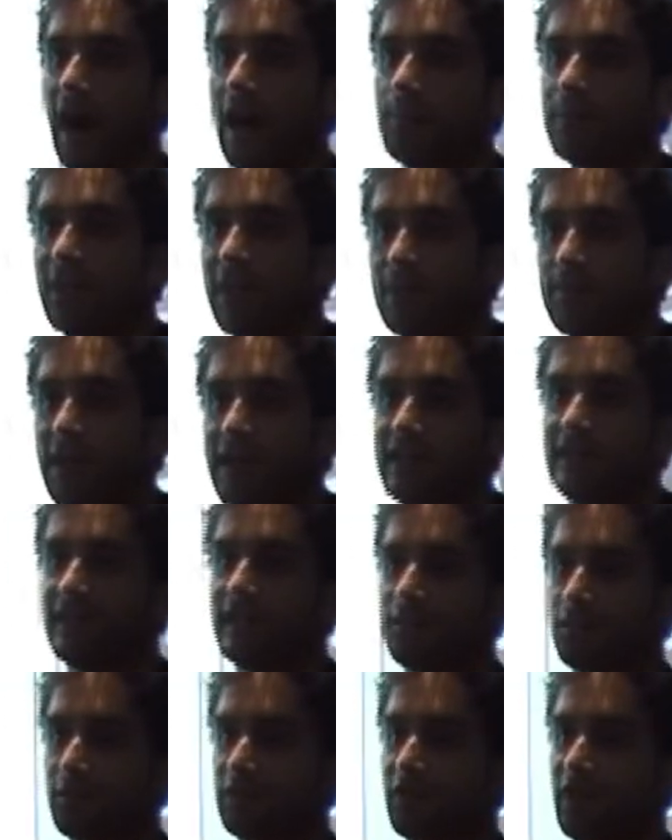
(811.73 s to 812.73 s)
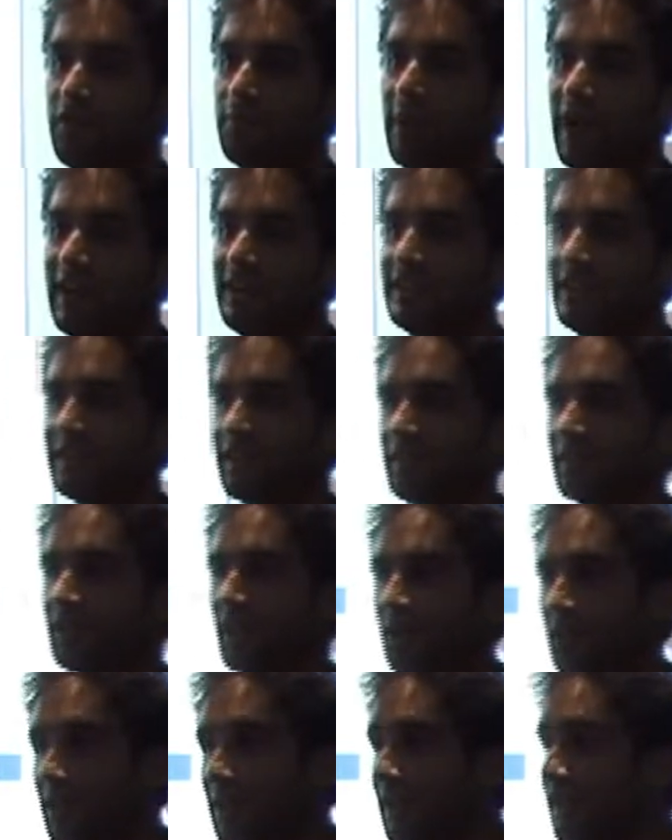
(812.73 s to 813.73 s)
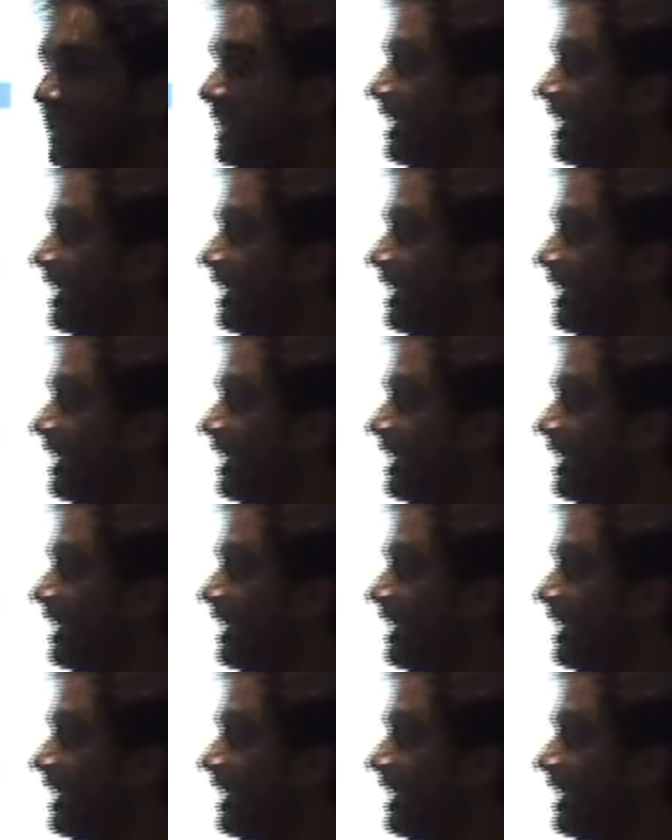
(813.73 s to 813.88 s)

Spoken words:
update pages, retrieve pages, and so on.